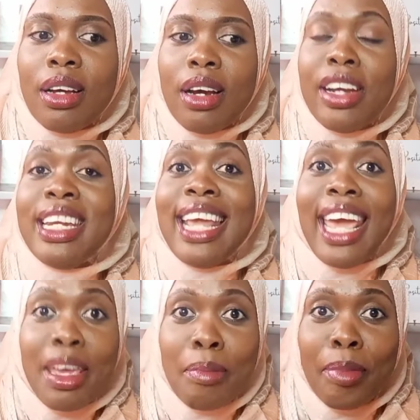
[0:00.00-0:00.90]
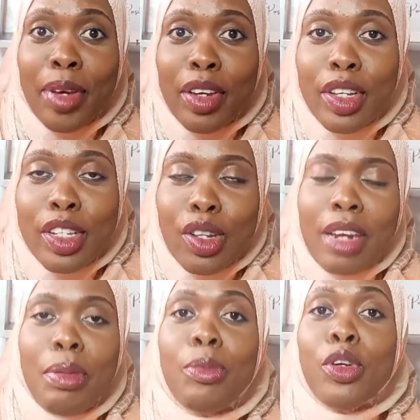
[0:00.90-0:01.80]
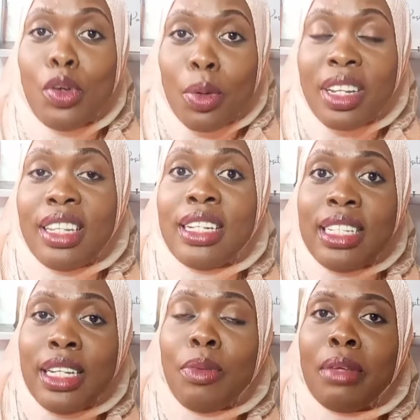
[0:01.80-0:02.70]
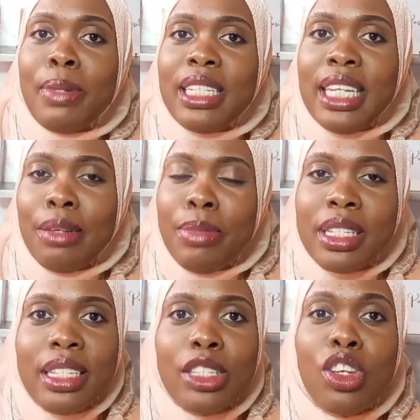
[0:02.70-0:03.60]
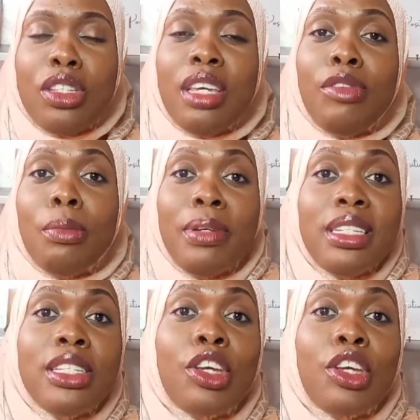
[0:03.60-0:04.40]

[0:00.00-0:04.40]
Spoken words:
a name so that people know that they are dealing with a particular business. It's going to give your business